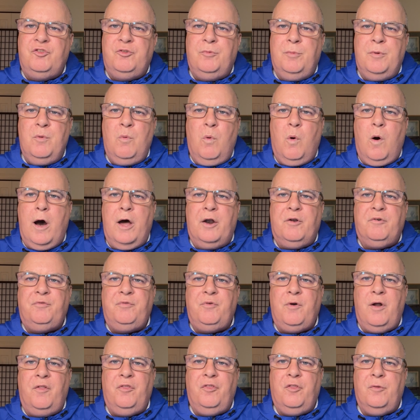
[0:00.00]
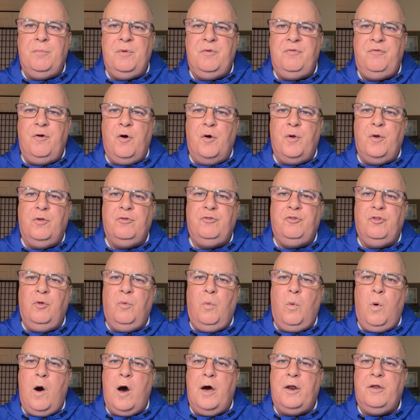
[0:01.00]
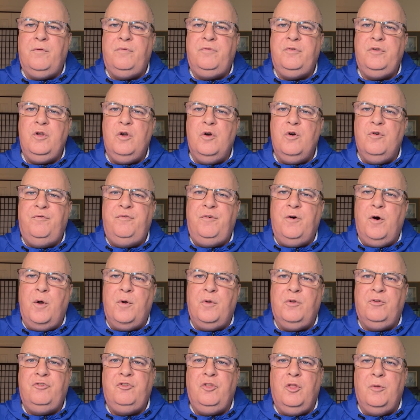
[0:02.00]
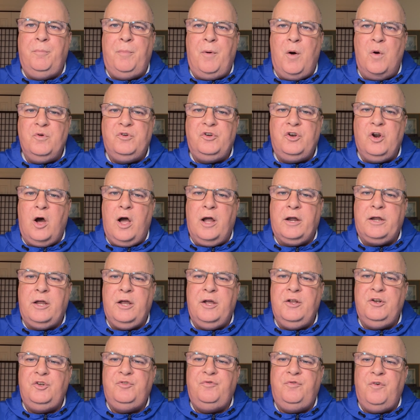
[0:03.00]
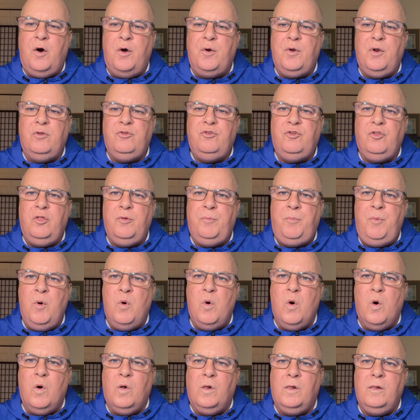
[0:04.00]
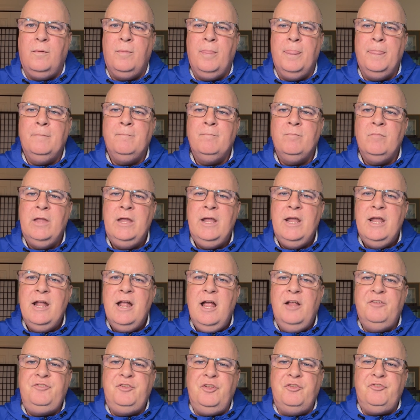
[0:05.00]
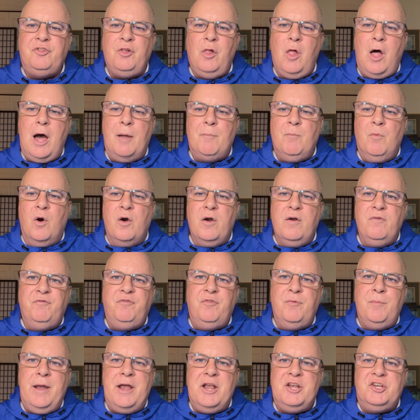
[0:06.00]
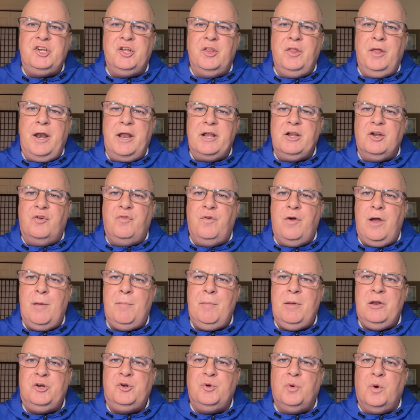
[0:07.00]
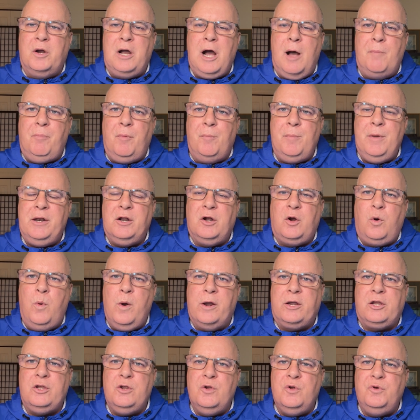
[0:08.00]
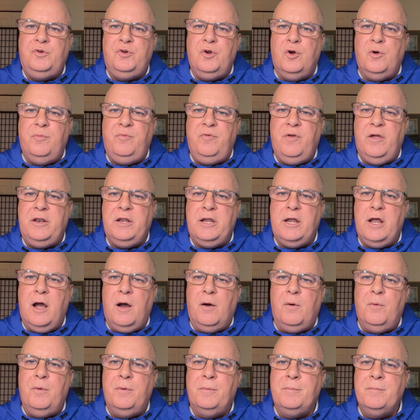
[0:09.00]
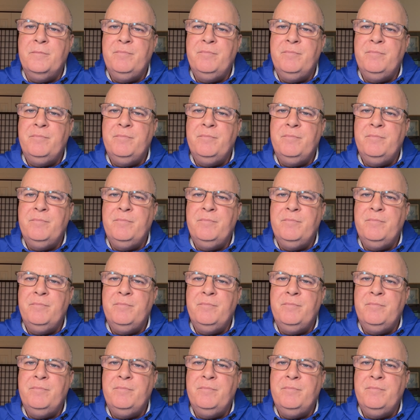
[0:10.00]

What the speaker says: to be waterfront, there'll be photos of the water view, photos of the boat dockage, photos of the pool. It's just a lot more information that I can cram into a couple-minute quick YouTube video.